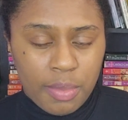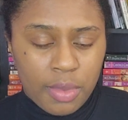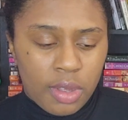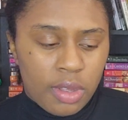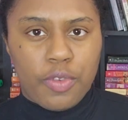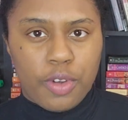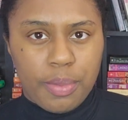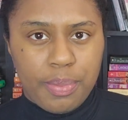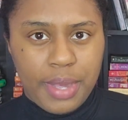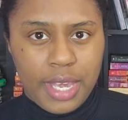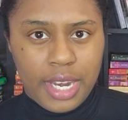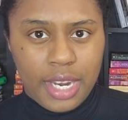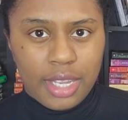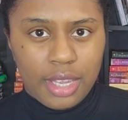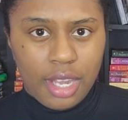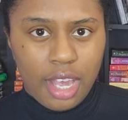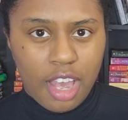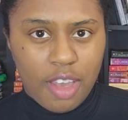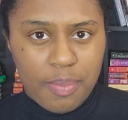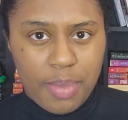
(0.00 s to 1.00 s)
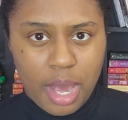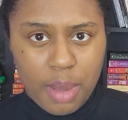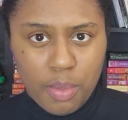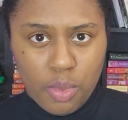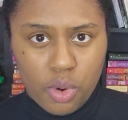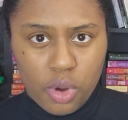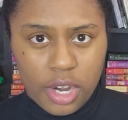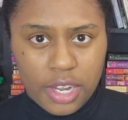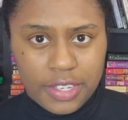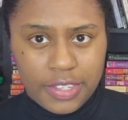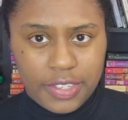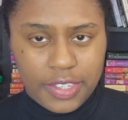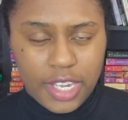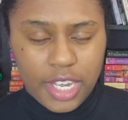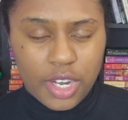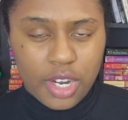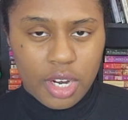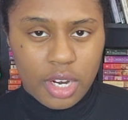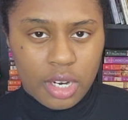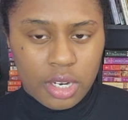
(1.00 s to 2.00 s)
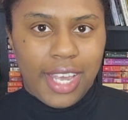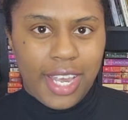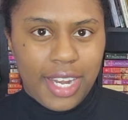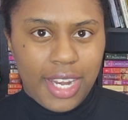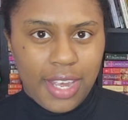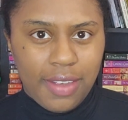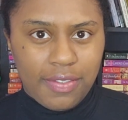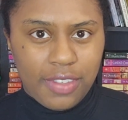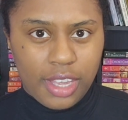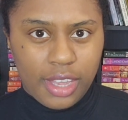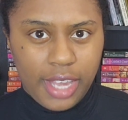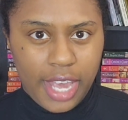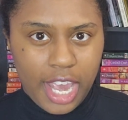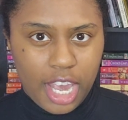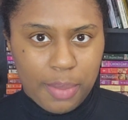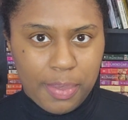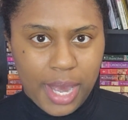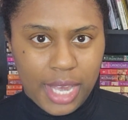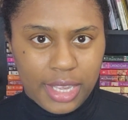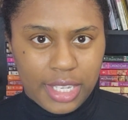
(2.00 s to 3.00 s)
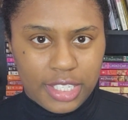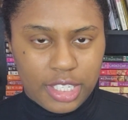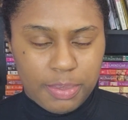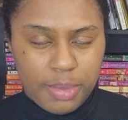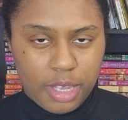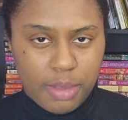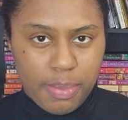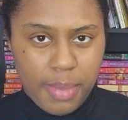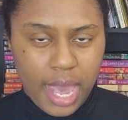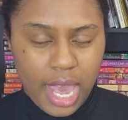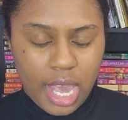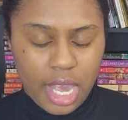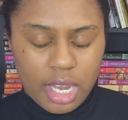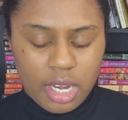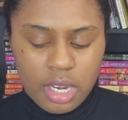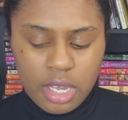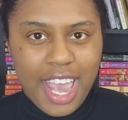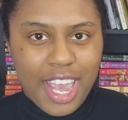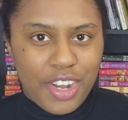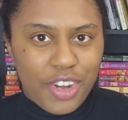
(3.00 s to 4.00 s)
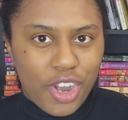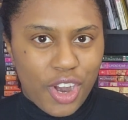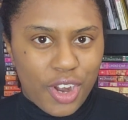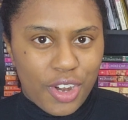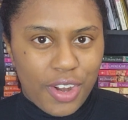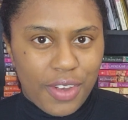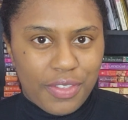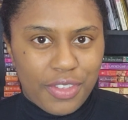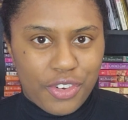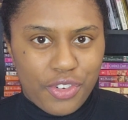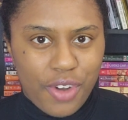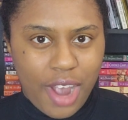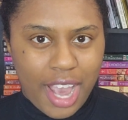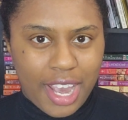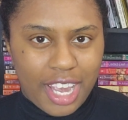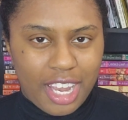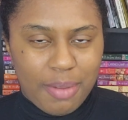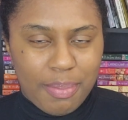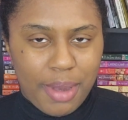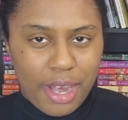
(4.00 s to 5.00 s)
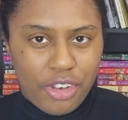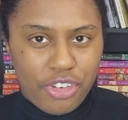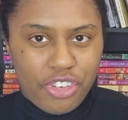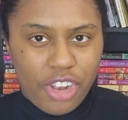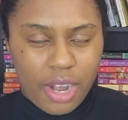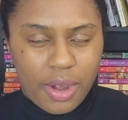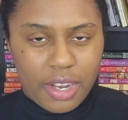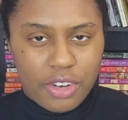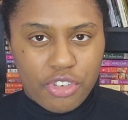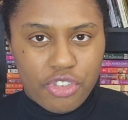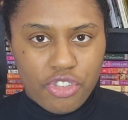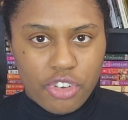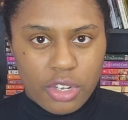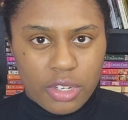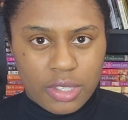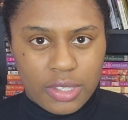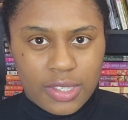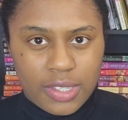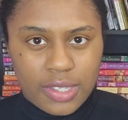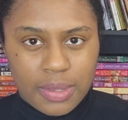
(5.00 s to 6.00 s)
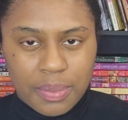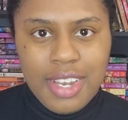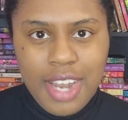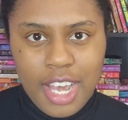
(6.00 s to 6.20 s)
Forbidden Love by Maura Seeger. Lady of the Lake by Elizabeth Main. And Heart of the Dragon by Sharon Schultz.